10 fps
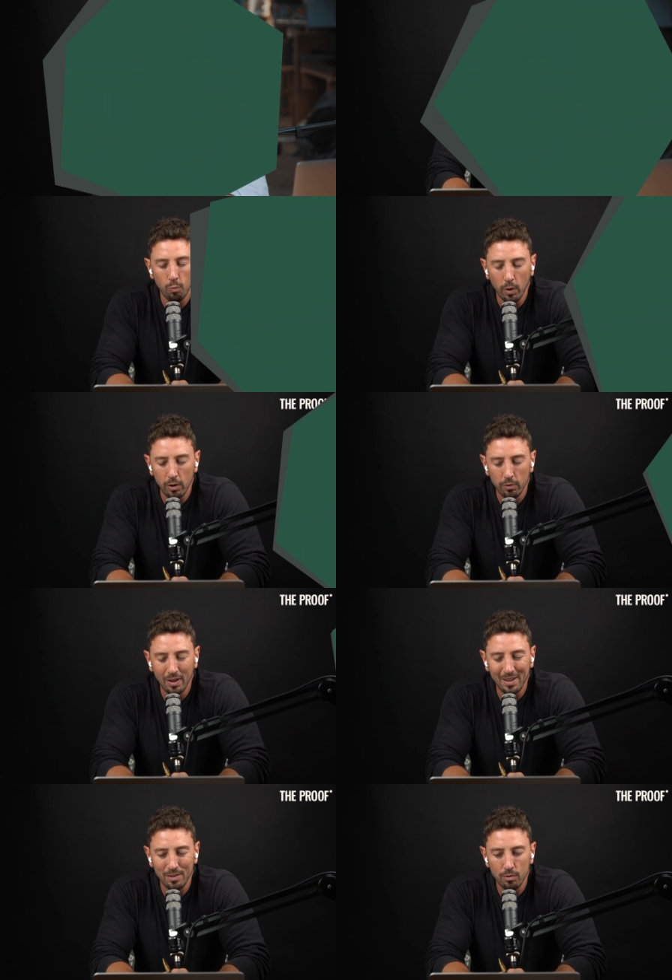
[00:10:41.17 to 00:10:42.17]
And when you
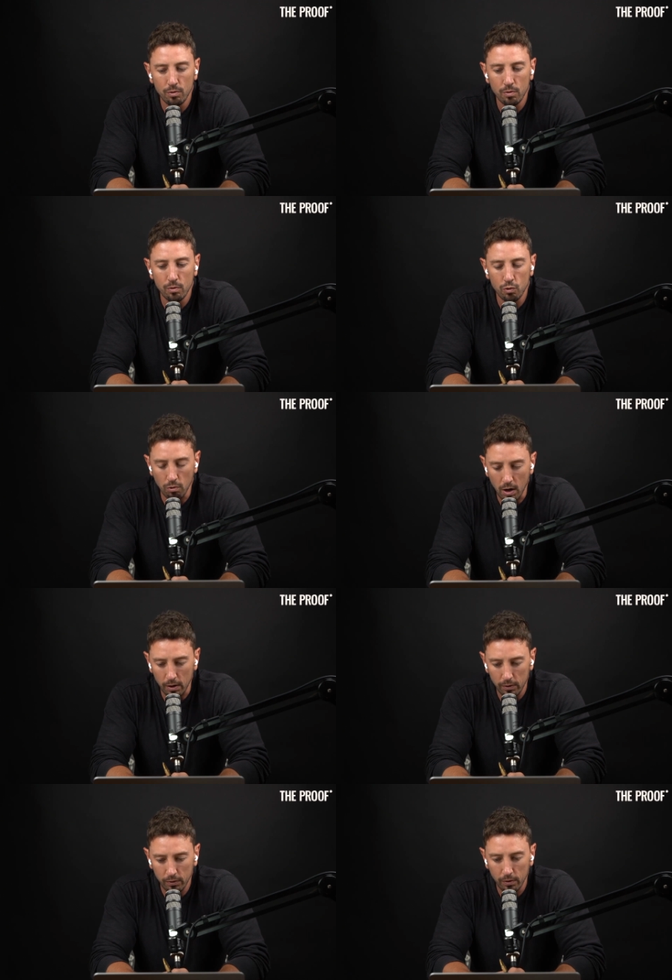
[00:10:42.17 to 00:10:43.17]
say
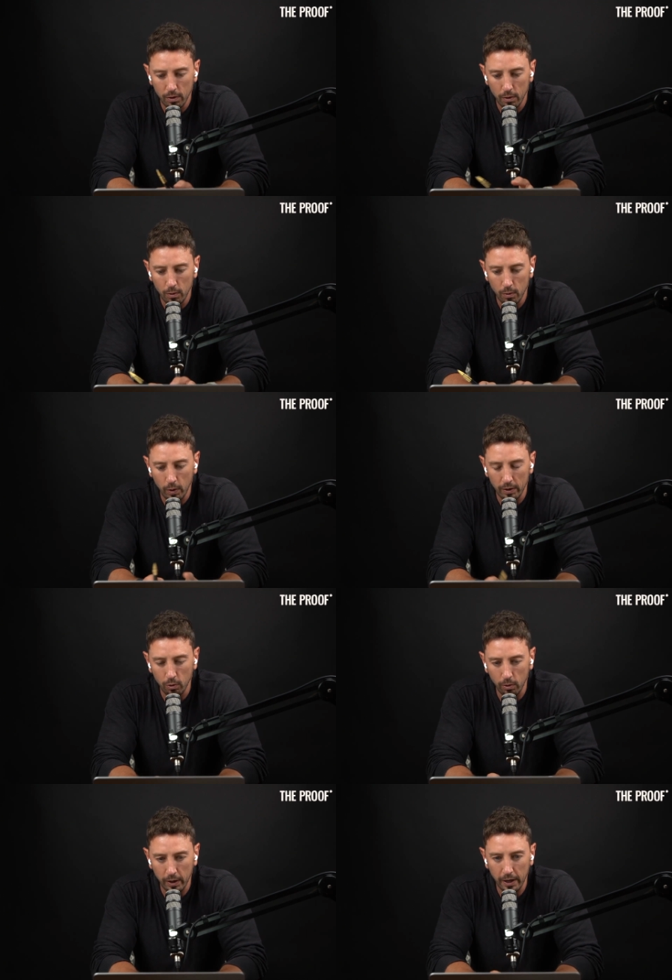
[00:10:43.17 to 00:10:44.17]
drugs, we're
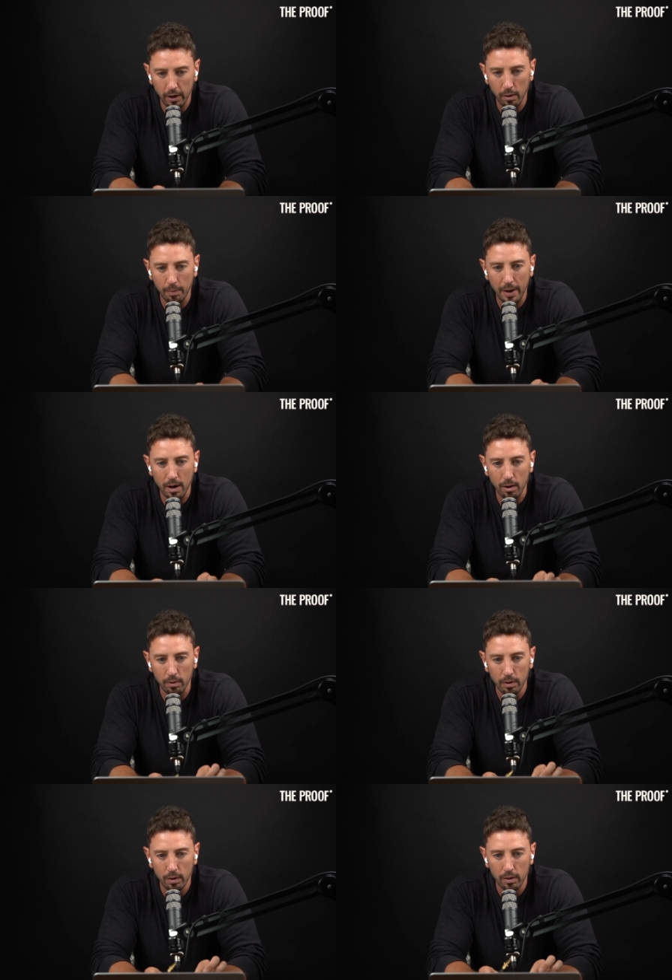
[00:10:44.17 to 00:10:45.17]
talking here
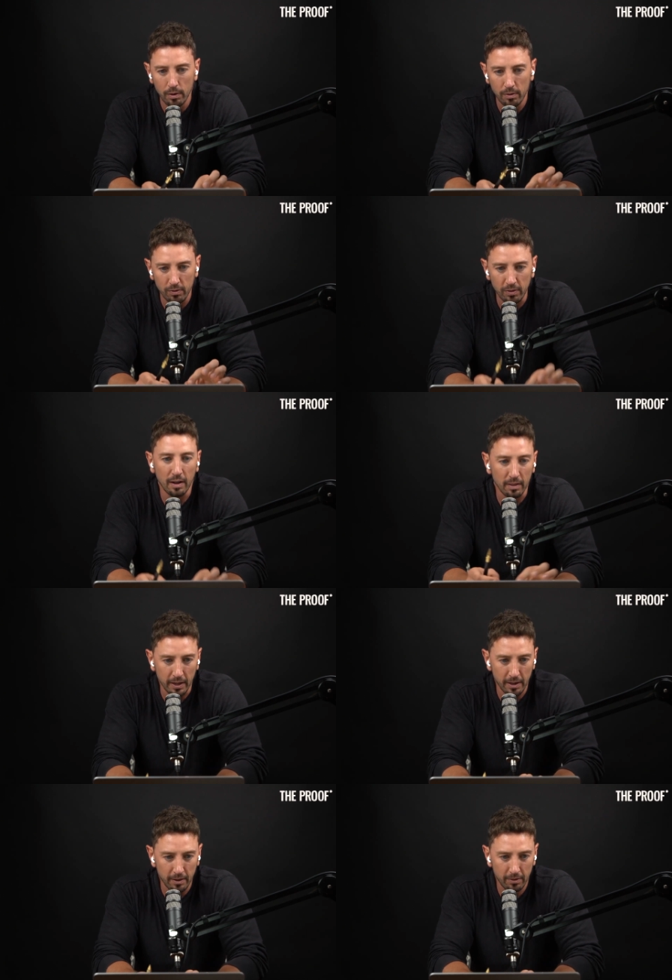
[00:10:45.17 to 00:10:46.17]
about
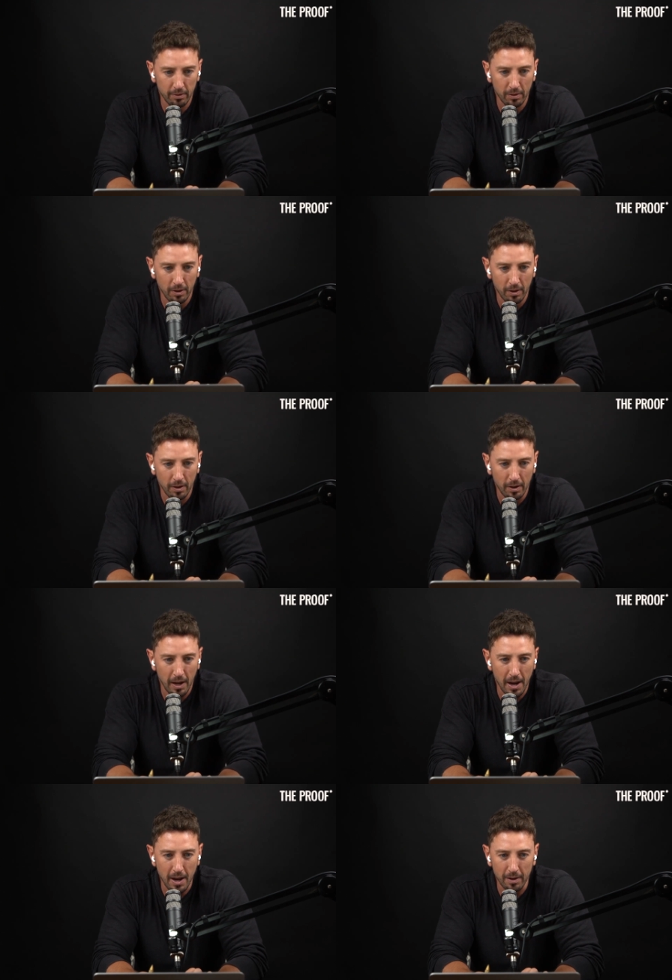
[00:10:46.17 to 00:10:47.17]
senolytics.
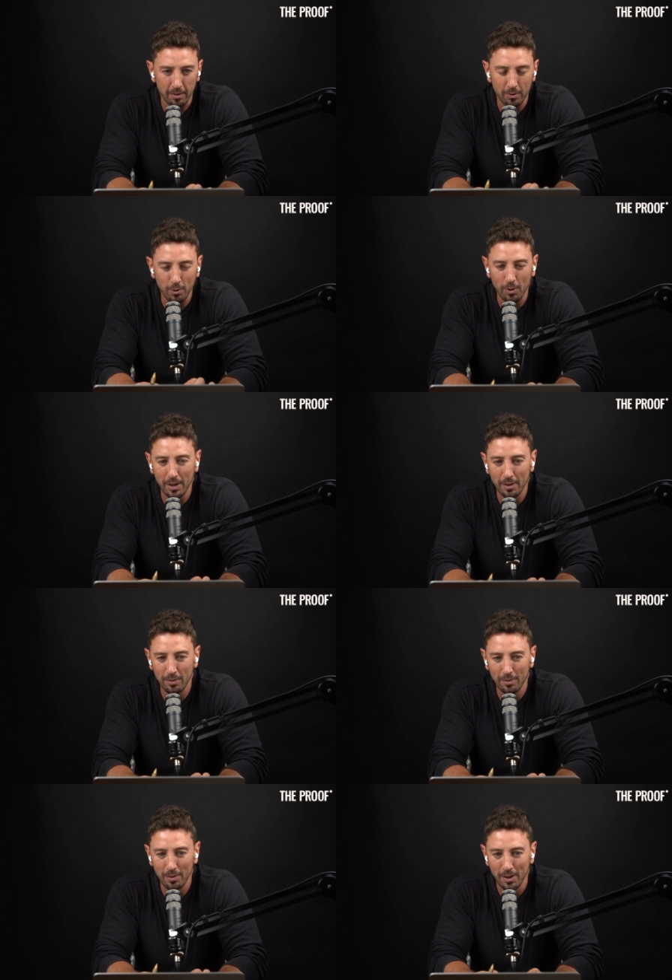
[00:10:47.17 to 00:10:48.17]
And do
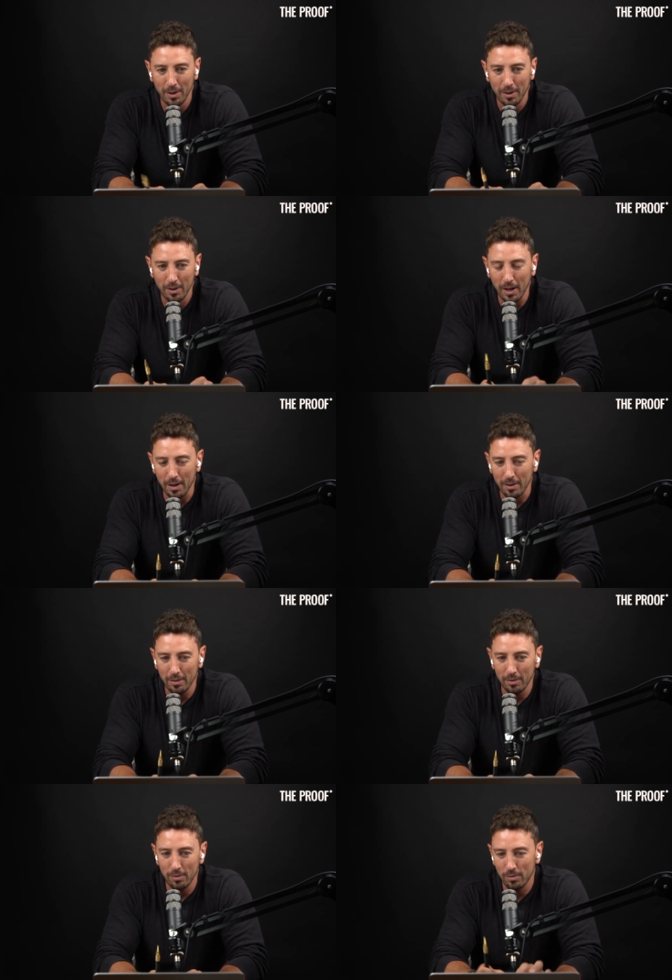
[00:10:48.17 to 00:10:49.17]
these uh,
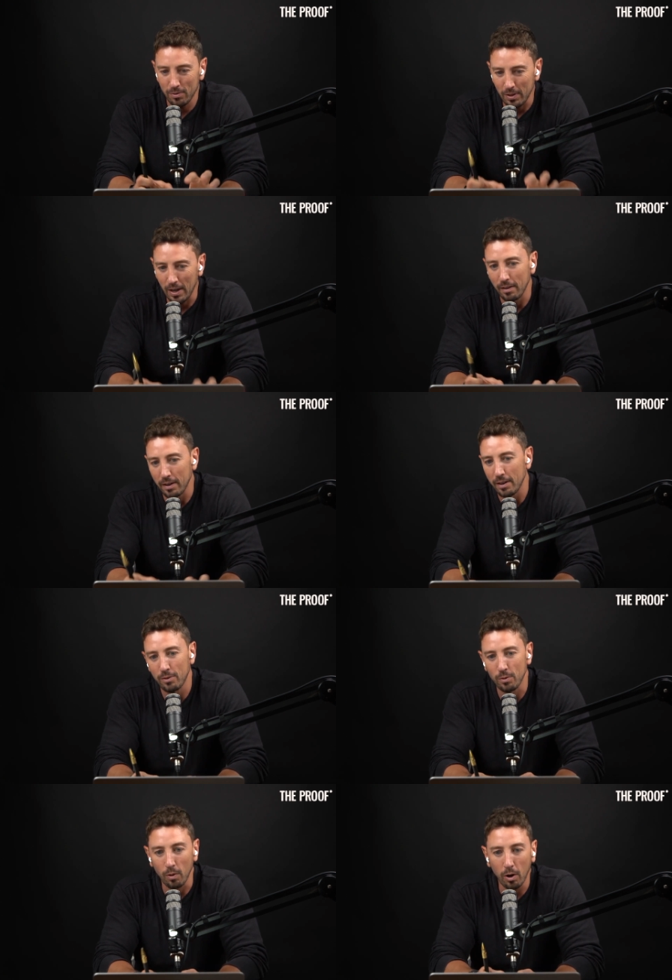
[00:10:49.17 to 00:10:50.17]

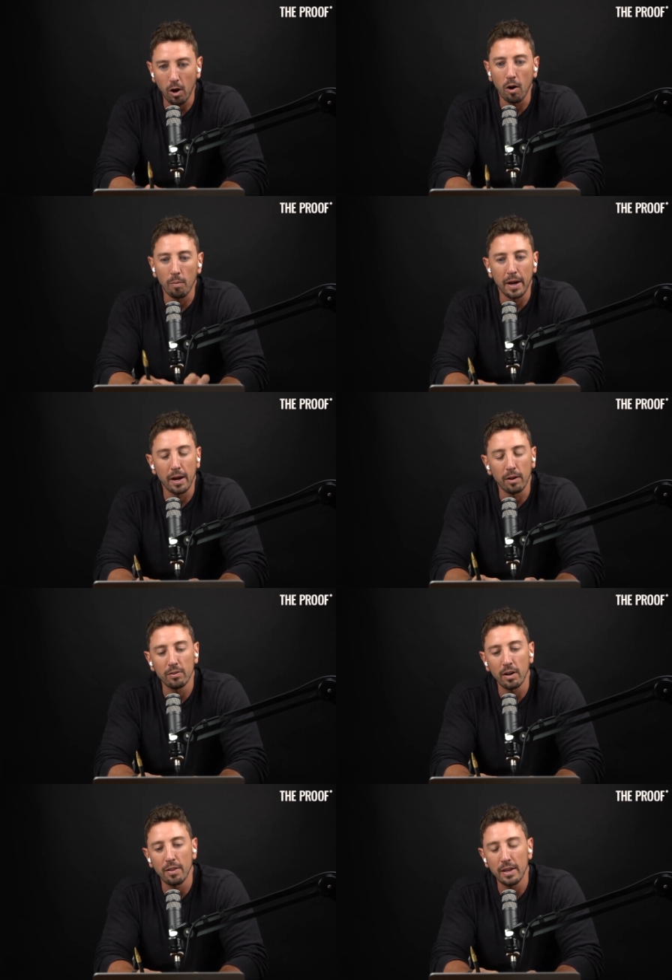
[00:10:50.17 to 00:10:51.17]
senolytics or
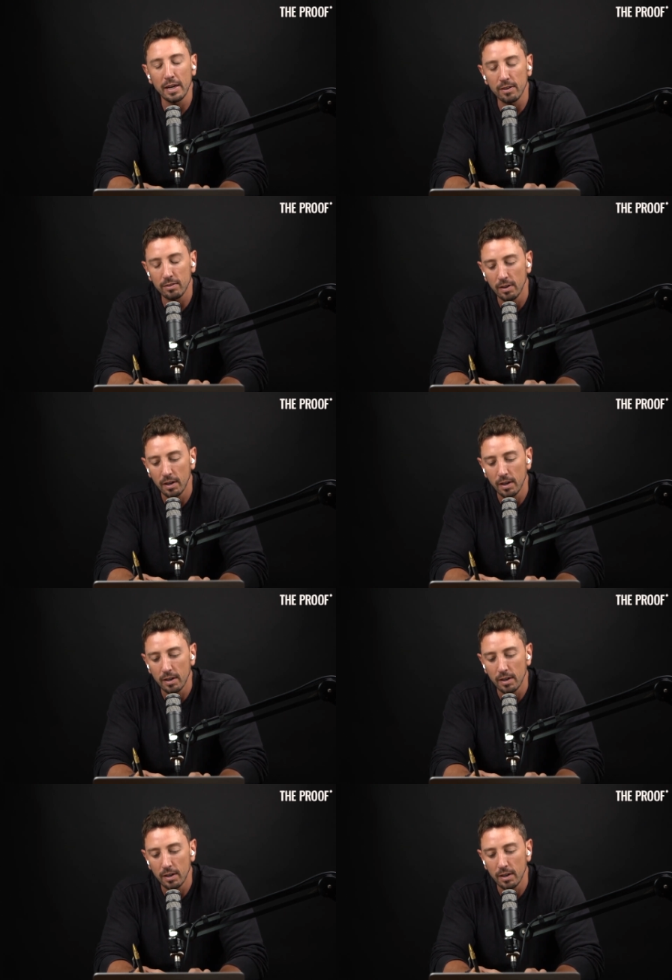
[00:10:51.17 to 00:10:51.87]
compounds, are these